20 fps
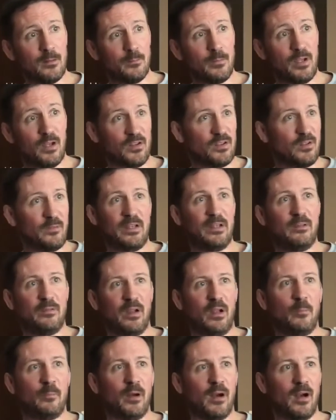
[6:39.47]
Because if
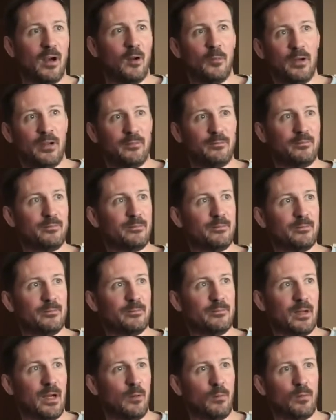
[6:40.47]
you compare him with,
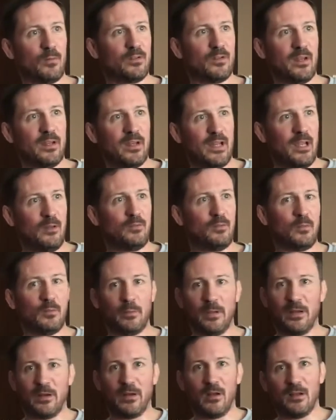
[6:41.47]
I won't say names, but
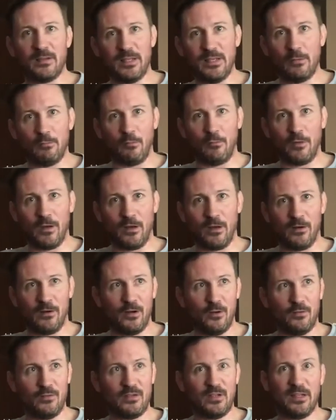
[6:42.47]
we can all think of a fighter in
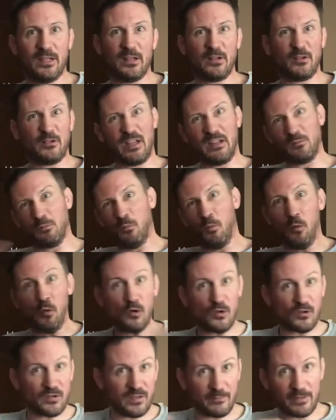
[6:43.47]
the UFC that just has
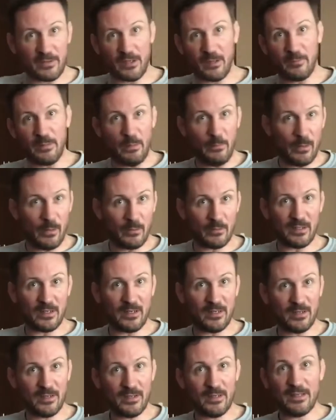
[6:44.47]
wars every time they go out
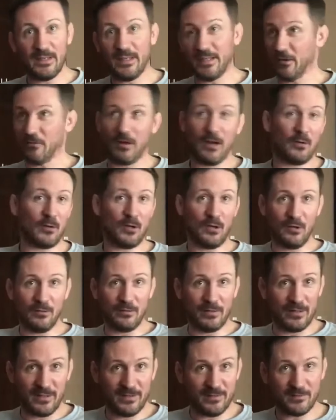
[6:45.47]
there. The crowd
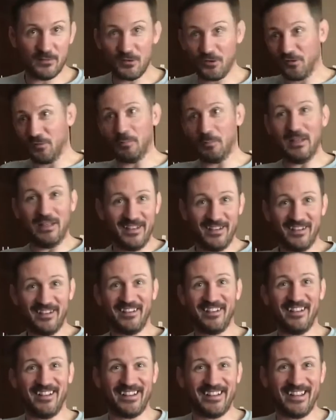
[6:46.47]
love it, and just bleed
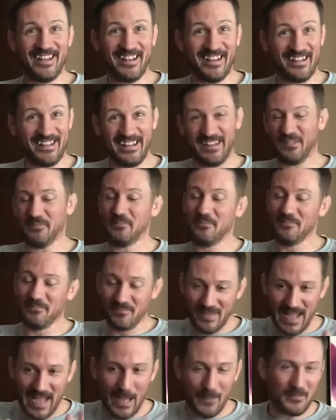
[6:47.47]
and all that. Like, that's
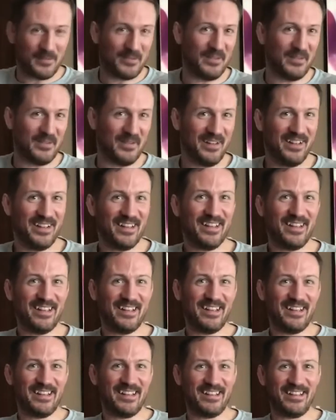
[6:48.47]
absolutely
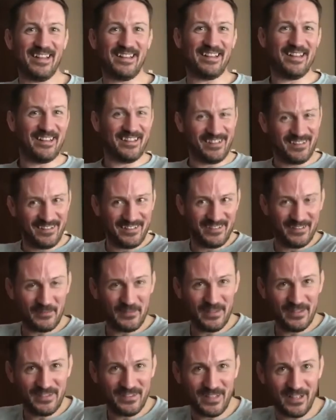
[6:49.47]
the antithesis
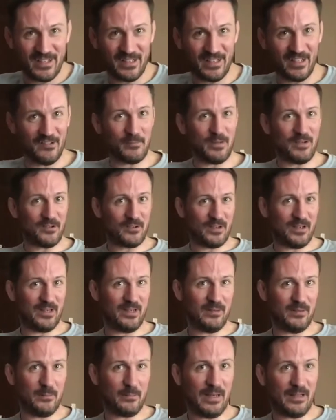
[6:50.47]
of the style I've been trying
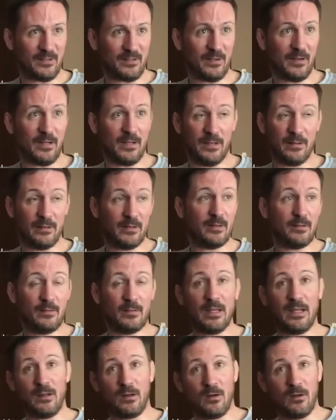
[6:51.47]
to pass on, and
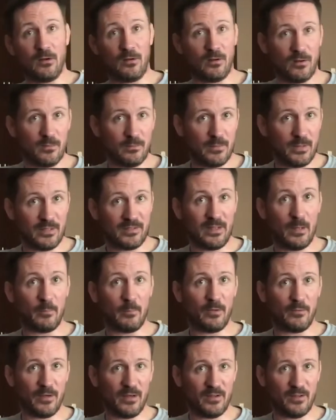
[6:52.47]
that Conor
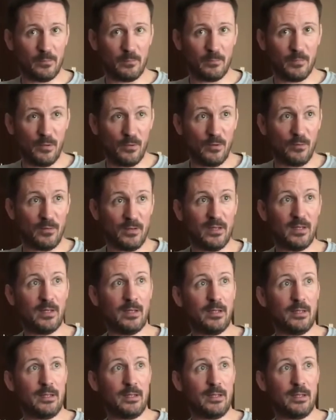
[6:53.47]
exemplifies beautifully.